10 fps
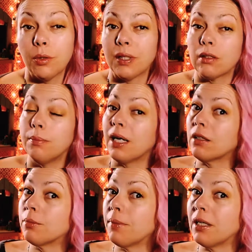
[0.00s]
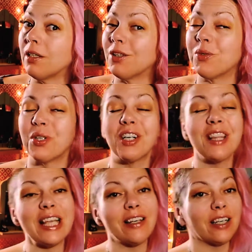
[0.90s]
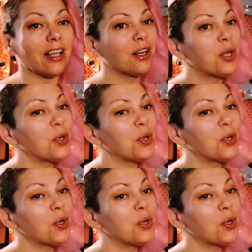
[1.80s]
and welcome back to my little corner on the internet